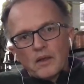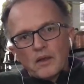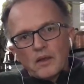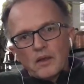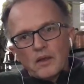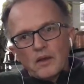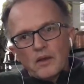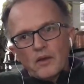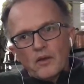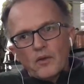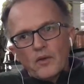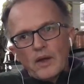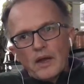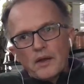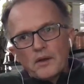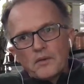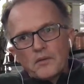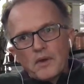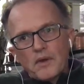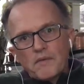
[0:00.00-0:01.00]
you know
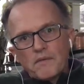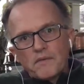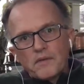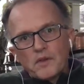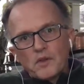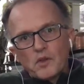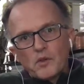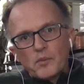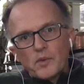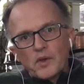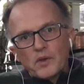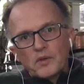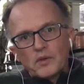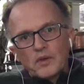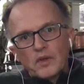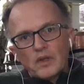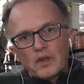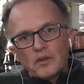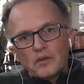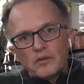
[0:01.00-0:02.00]
how do i feel about
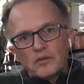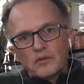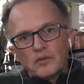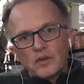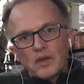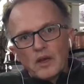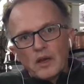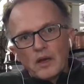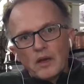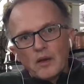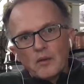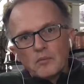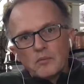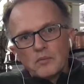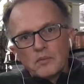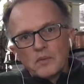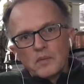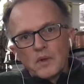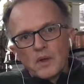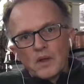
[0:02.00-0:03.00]
this um,